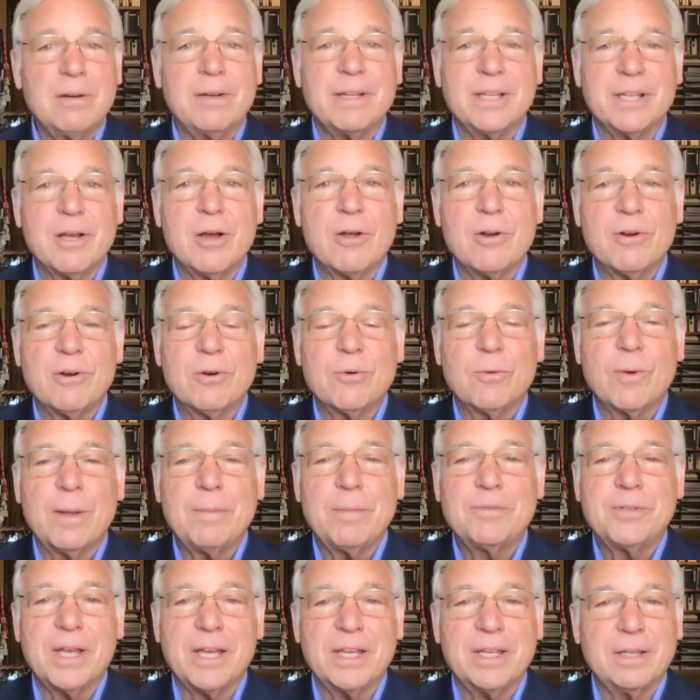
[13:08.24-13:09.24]
go to her
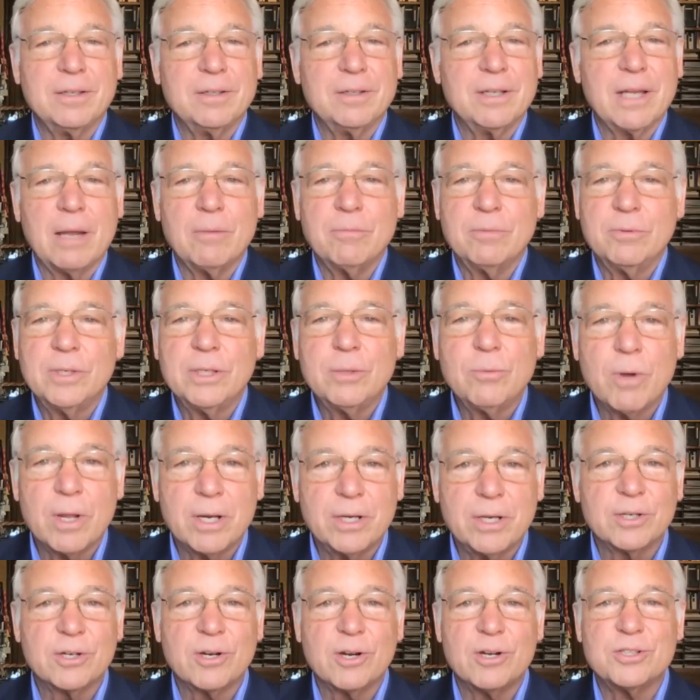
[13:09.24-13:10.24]
website. I really want
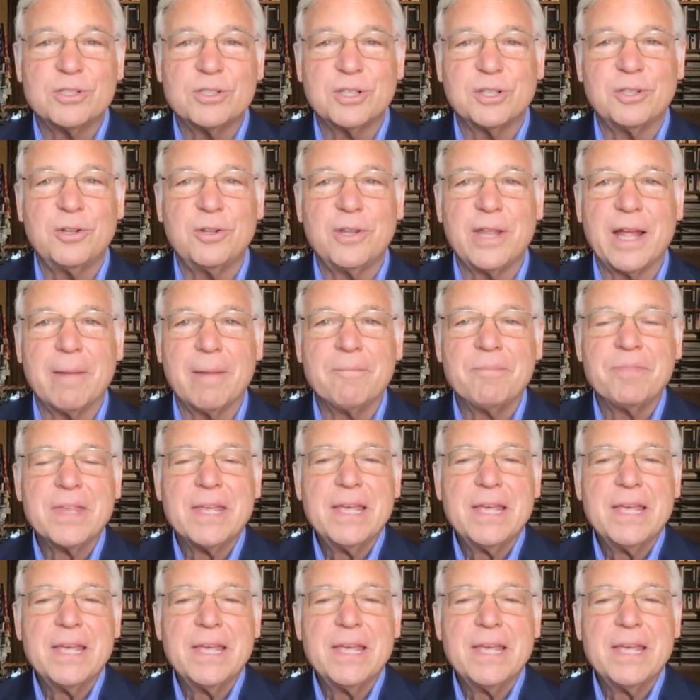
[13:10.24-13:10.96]
to encourage you to do that.